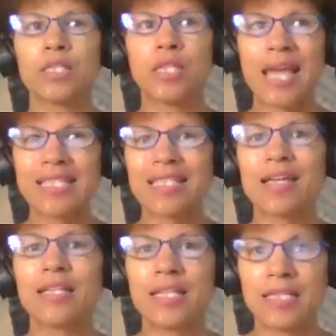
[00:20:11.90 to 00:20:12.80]
get
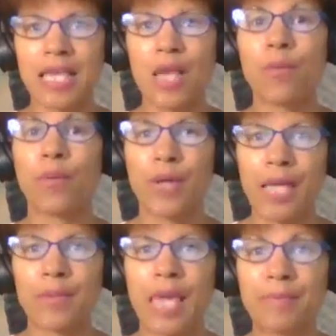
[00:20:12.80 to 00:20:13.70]
done in a day what we're
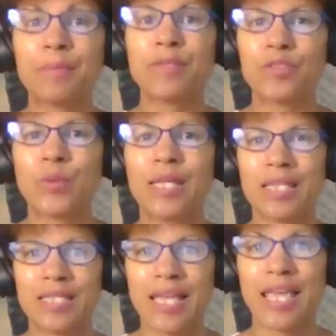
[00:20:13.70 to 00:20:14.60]
capable of doing
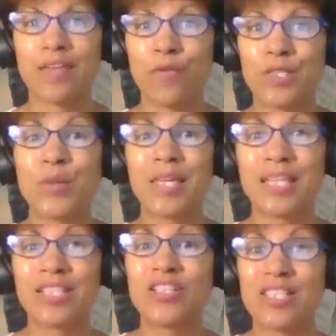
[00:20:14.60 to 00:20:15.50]
in a day and if we don't get
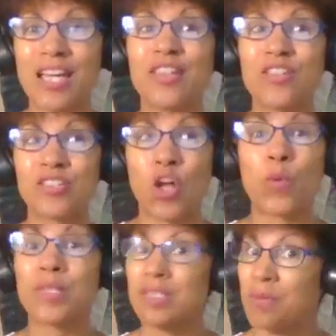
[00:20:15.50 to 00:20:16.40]
it all done there's
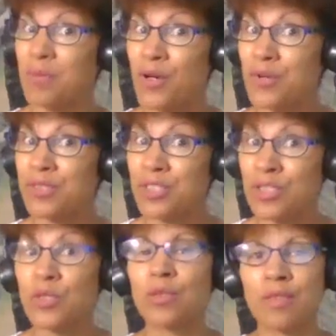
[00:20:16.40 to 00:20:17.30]
always tomorrow to
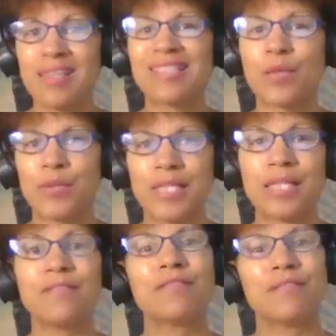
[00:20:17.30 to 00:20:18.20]
do the things that we
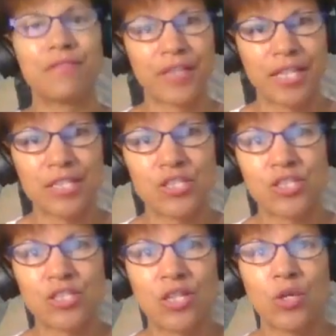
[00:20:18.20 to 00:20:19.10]
didn't finish
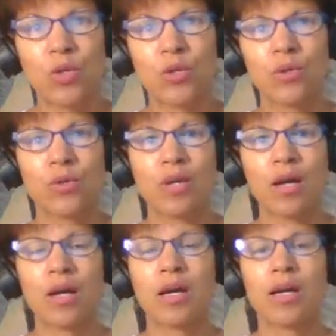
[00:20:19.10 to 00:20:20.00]

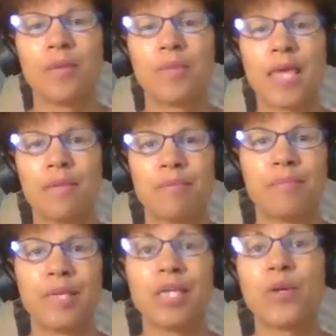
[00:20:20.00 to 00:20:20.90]
um, and
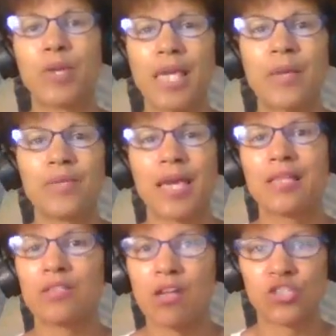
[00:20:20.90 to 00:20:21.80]
being okay with that
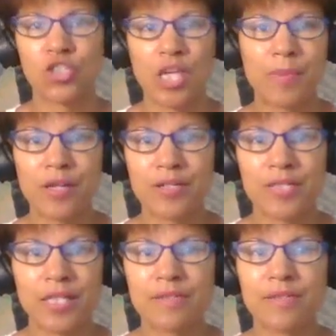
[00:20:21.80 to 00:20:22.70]
and not shaming
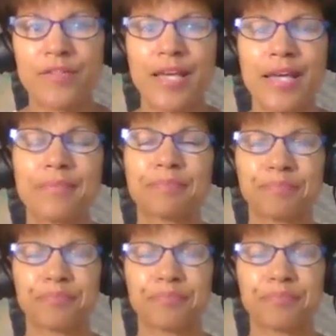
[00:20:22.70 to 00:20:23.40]
ourselves for that.